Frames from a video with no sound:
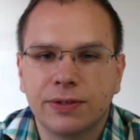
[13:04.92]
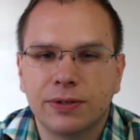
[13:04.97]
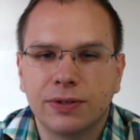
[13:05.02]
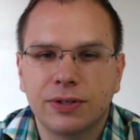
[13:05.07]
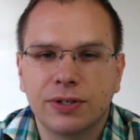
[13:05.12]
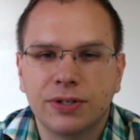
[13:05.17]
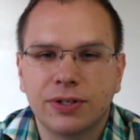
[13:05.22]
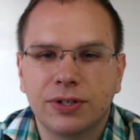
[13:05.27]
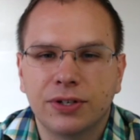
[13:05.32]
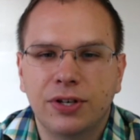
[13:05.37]

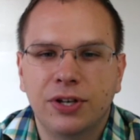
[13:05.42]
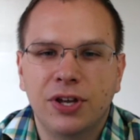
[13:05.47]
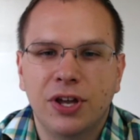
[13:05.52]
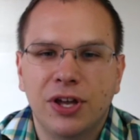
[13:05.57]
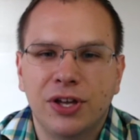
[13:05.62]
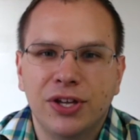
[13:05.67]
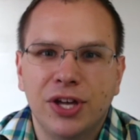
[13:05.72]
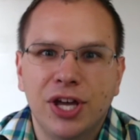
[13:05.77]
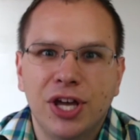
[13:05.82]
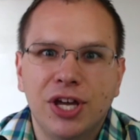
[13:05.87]
there's
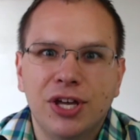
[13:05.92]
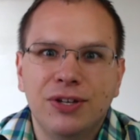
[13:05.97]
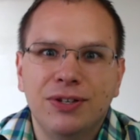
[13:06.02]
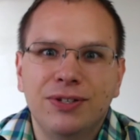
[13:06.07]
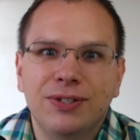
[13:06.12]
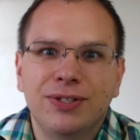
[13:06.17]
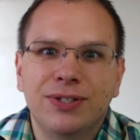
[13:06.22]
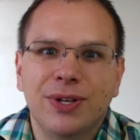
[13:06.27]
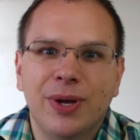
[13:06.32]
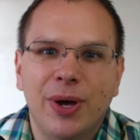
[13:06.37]

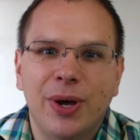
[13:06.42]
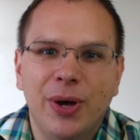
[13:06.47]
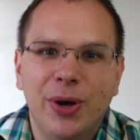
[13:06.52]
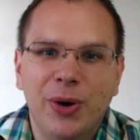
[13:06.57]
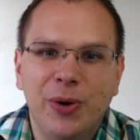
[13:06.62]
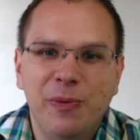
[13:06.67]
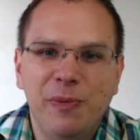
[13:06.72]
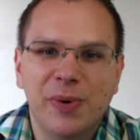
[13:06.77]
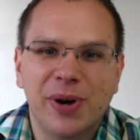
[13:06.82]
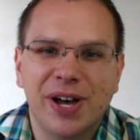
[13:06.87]

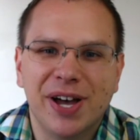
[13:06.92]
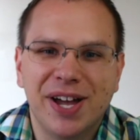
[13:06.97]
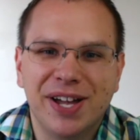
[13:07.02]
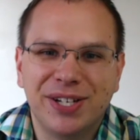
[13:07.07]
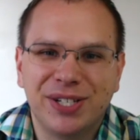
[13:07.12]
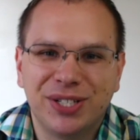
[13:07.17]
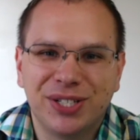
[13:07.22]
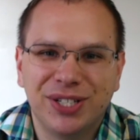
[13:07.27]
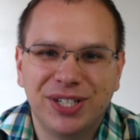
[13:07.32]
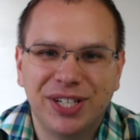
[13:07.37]
so
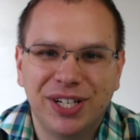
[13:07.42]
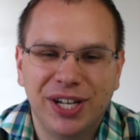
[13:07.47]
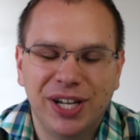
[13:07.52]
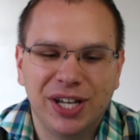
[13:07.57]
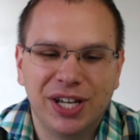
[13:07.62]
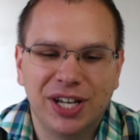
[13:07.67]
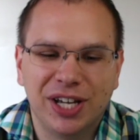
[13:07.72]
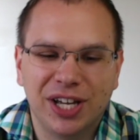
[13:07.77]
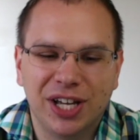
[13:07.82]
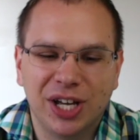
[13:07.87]
much
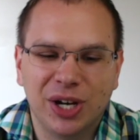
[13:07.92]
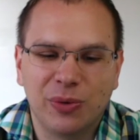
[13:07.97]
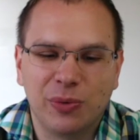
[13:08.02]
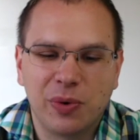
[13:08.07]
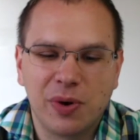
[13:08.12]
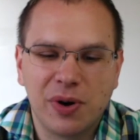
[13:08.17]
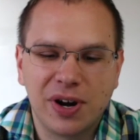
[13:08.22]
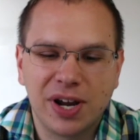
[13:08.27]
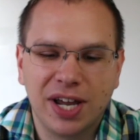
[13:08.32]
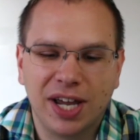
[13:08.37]

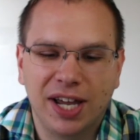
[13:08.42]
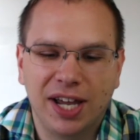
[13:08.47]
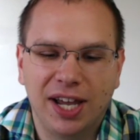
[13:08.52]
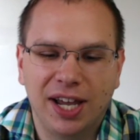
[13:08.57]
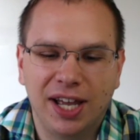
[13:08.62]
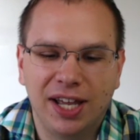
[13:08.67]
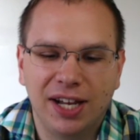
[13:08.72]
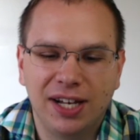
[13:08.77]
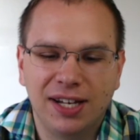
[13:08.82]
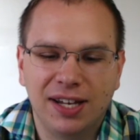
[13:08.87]
work
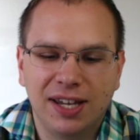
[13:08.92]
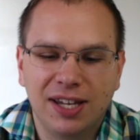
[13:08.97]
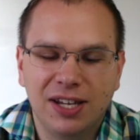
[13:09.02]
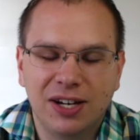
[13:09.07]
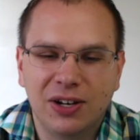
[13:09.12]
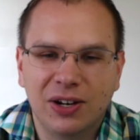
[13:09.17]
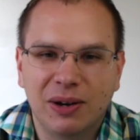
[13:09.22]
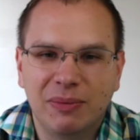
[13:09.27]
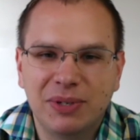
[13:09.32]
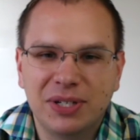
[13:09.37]
ahead,
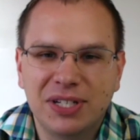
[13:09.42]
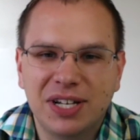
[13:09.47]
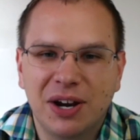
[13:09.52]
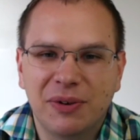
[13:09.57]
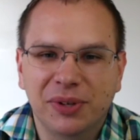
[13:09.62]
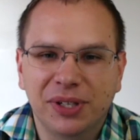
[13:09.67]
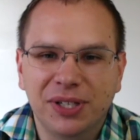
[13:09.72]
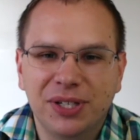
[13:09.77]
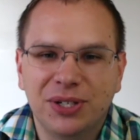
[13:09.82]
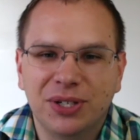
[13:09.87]
I'm just
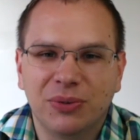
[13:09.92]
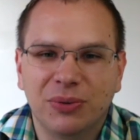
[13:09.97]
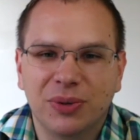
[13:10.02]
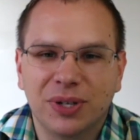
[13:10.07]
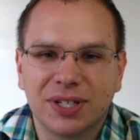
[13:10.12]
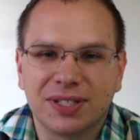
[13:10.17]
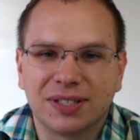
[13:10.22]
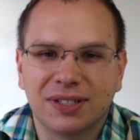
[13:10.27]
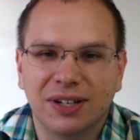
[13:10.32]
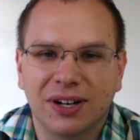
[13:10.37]
not really sure where
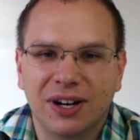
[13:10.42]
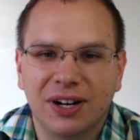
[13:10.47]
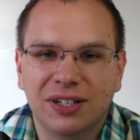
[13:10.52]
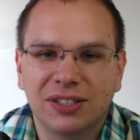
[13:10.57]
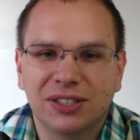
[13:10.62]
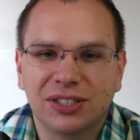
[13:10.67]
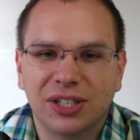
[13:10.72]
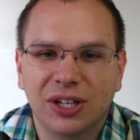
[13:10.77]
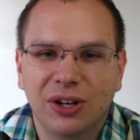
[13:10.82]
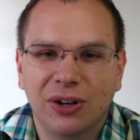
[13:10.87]
to start.
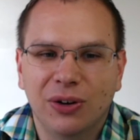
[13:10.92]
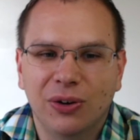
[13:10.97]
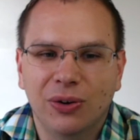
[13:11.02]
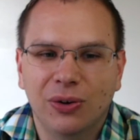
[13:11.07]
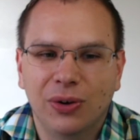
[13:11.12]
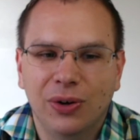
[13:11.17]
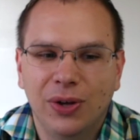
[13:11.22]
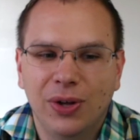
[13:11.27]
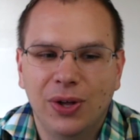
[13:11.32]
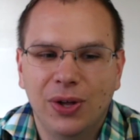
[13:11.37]

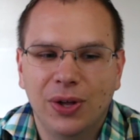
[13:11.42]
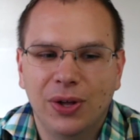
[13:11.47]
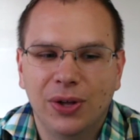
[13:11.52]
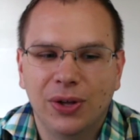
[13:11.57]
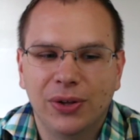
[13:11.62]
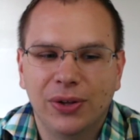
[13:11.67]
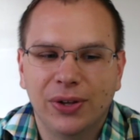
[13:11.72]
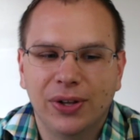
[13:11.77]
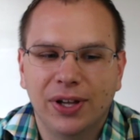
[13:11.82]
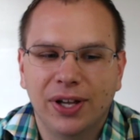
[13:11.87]
So
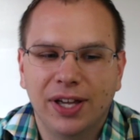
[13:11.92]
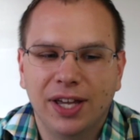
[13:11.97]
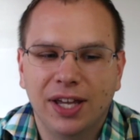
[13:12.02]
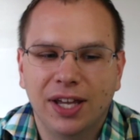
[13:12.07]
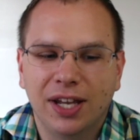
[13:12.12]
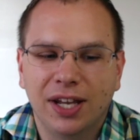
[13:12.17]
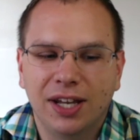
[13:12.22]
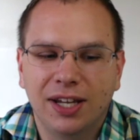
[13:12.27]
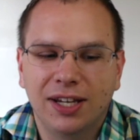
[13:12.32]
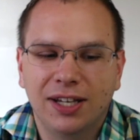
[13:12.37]

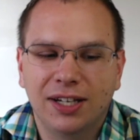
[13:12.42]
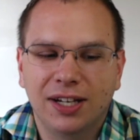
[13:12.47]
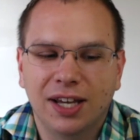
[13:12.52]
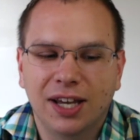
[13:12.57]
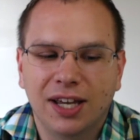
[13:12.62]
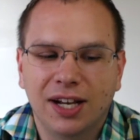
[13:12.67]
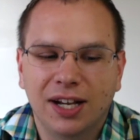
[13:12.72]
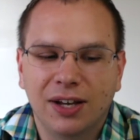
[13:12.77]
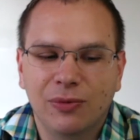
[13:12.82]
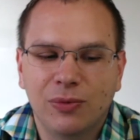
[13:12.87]
and
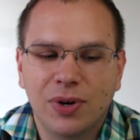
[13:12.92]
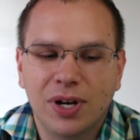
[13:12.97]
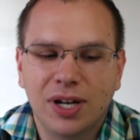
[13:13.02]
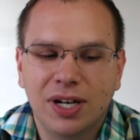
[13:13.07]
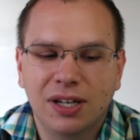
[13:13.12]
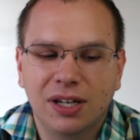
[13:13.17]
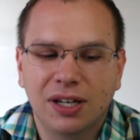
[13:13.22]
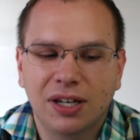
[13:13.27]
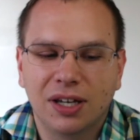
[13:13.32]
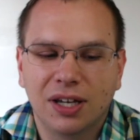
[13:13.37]
I
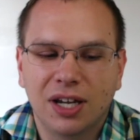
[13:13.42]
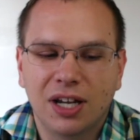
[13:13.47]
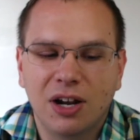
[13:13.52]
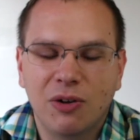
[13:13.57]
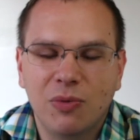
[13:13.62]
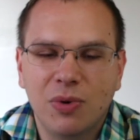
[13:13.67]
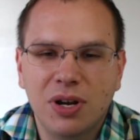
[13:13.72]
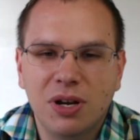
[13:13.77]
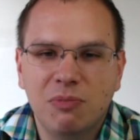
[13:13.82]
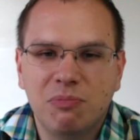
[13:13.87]

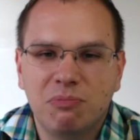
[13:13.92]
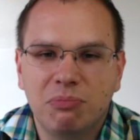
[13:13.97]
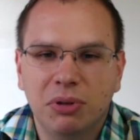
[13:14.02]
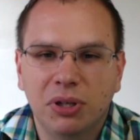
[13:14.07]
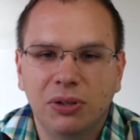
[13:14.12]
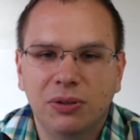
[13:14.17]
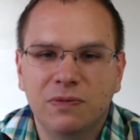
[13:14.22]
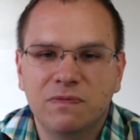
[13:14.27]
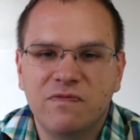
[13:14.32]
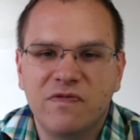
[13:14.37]
wanna
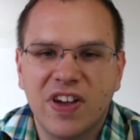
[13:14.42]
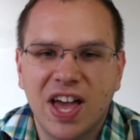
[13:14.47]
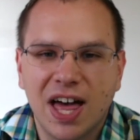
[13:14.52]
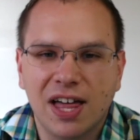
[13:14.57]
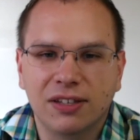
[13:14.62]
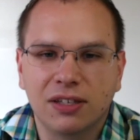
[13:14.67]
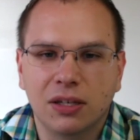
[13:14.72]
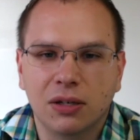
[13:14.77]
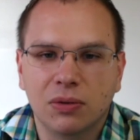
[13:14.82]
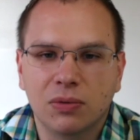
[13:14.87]
build
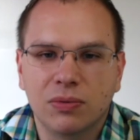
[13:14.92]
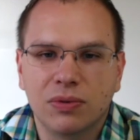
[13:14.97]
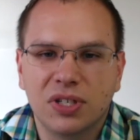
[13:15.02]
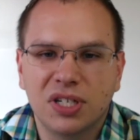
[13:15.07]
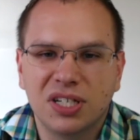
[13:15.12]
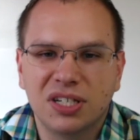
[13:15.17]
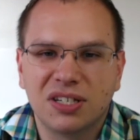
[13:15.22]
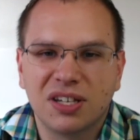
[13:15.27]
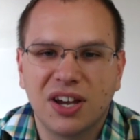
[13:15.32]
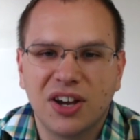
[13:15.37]
value
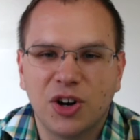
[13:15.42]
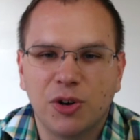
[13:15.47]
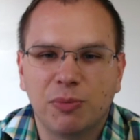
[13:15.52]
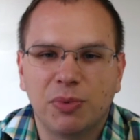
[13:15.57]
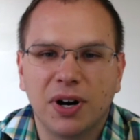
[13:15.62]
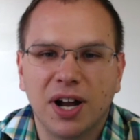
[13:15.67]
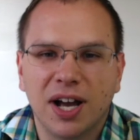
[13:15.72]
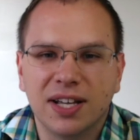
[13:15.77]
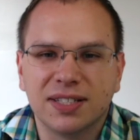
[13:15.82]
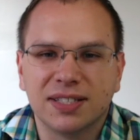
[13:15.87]
the entire
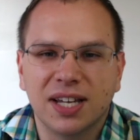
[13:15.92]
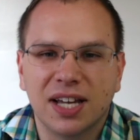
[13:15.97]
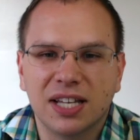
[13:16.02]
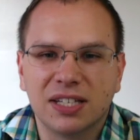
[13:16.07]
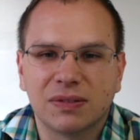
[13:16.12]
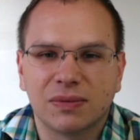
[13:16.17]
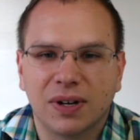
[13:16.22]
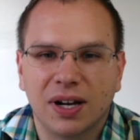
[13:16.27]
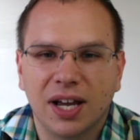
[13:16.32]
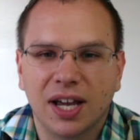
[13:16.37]

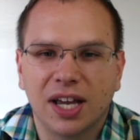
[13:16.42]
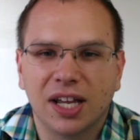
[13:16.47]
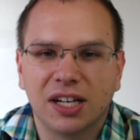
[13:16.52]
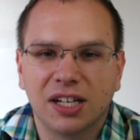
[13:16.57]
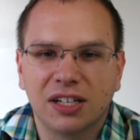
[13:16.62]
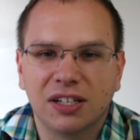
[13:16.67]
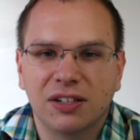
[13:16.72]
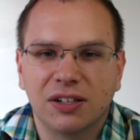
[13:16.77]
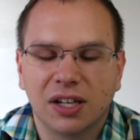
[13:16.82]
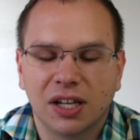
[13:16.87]
process, right?
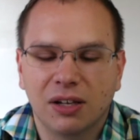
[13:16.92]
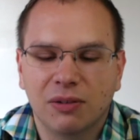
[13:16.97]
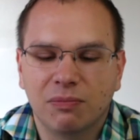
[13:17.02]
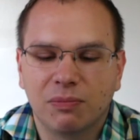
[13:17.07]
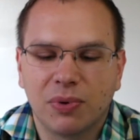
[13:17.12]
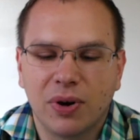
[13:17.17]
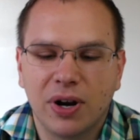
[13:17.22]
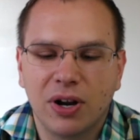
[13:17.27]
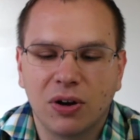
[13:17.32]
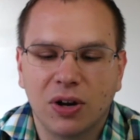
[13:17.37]
And
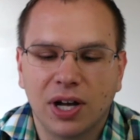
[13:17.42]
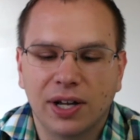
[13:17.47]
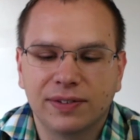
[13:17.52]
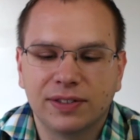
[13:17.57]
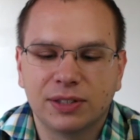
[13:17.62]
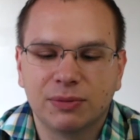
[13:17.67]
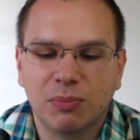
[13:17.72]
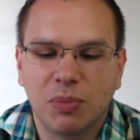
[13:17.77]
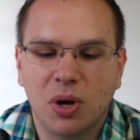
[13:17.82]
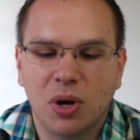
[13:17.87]
break off
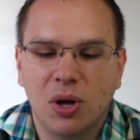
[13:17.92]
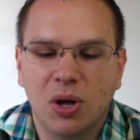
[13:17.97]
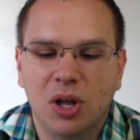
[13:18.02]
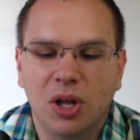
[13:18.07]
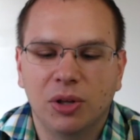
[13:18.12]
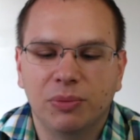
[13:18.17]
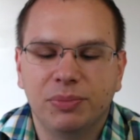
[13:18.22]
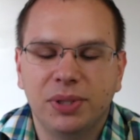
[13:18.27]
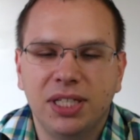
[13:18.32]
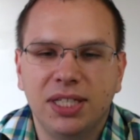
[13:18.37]

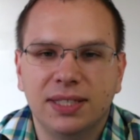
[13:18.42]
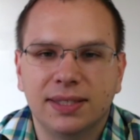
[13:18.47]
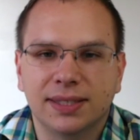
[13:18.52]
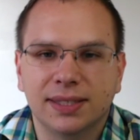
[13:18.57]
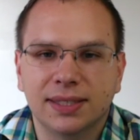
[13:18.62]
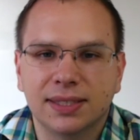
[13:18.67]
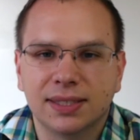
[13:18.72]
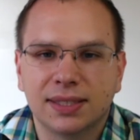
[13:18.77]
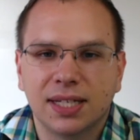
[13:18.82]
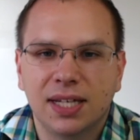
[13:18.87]
small
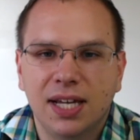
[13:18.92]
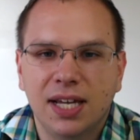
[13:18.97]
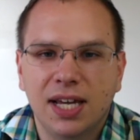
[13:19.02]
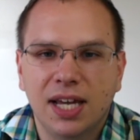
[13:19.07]
pieces.